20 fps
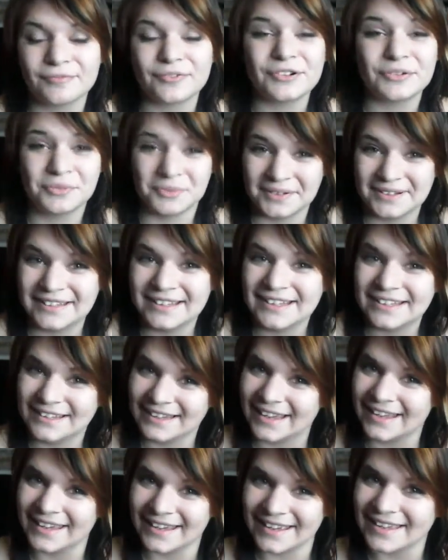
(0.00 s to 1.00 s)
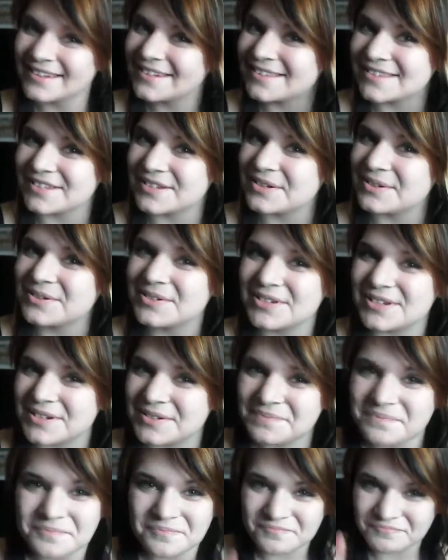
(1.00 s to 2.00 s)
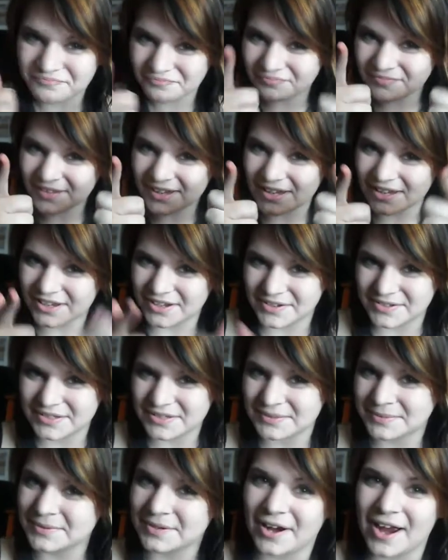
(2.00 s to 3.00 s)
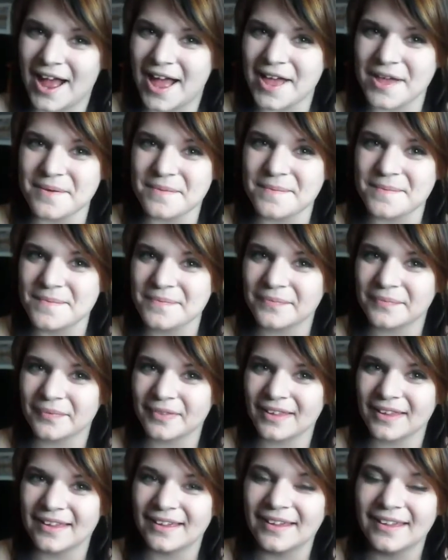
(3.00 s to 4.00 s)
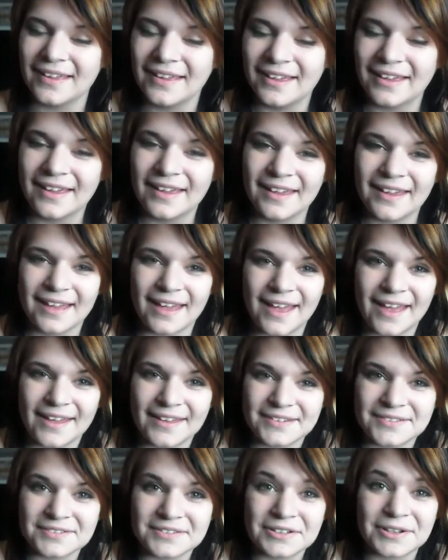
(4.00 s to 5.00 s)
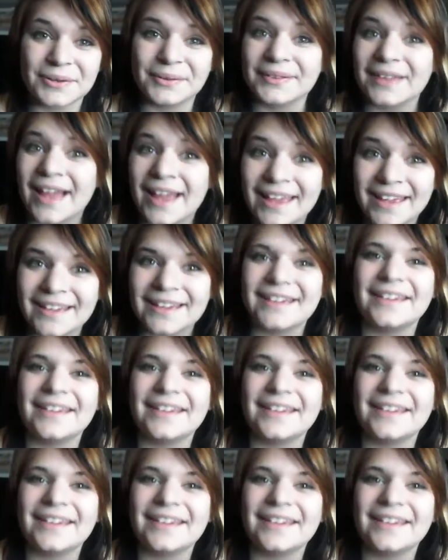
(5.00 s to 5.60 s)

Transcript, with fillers: would really like it, so you should go subscribe and go like